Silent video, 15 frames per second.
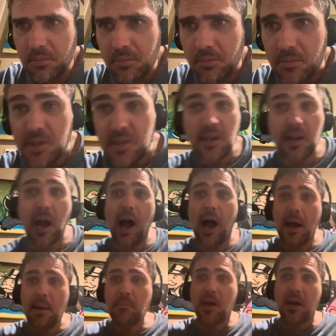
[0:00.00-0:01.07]
He's like,
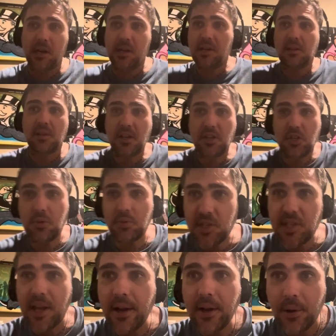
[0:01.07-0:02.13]
I'm not going to let you
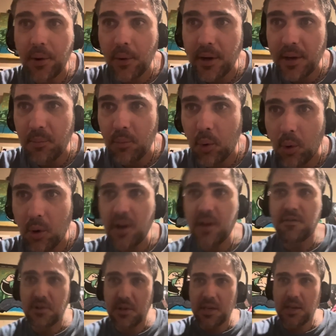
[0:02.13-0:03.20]
stay here anymore
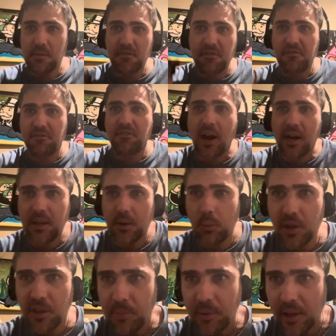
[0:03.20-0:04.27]
if you keep fucking
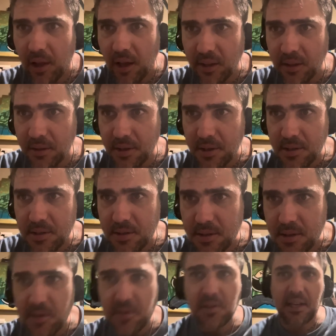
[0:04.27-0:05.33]
with me like this.
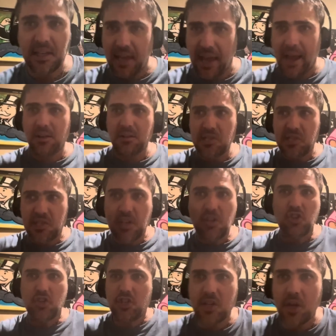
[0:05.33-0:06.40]
He's like, Callan said
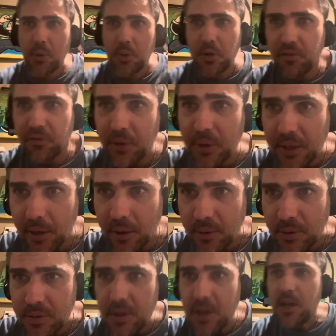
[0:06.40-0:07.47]
she's known you for
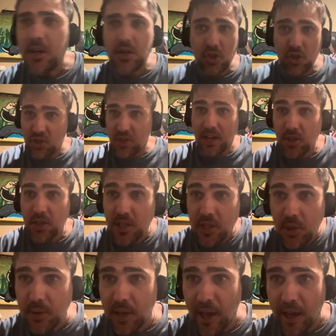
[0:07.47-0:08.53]
years. She said that
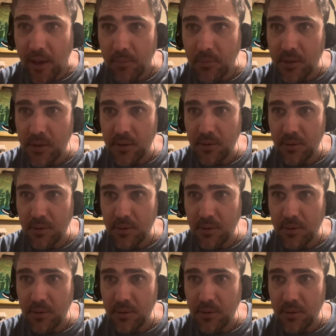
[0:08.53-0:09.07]
you gamed.